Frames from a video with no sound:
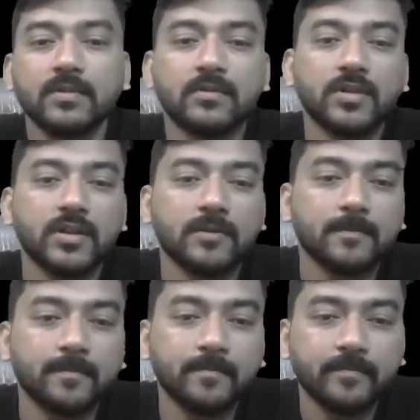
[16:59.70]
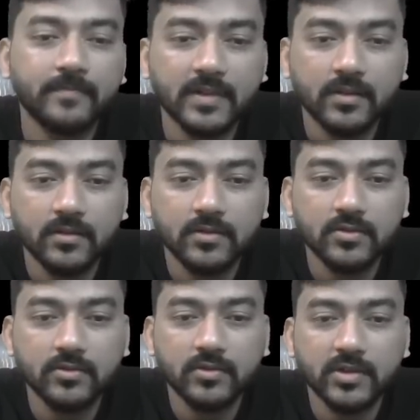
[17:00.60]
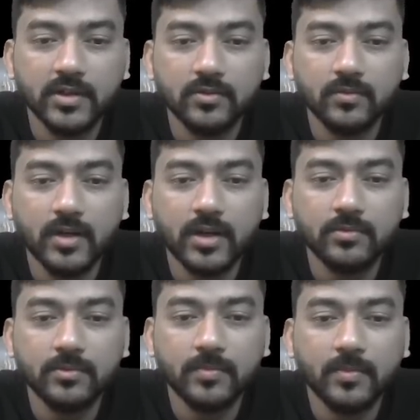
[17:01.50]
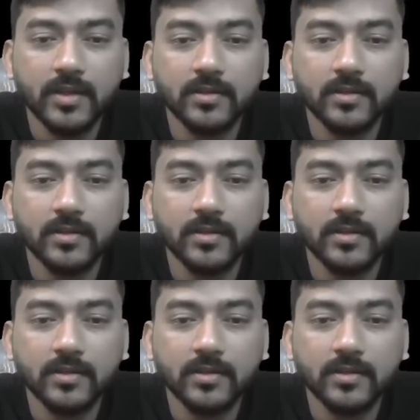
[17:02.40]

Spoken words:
Okay, so you will get 1 upon pi.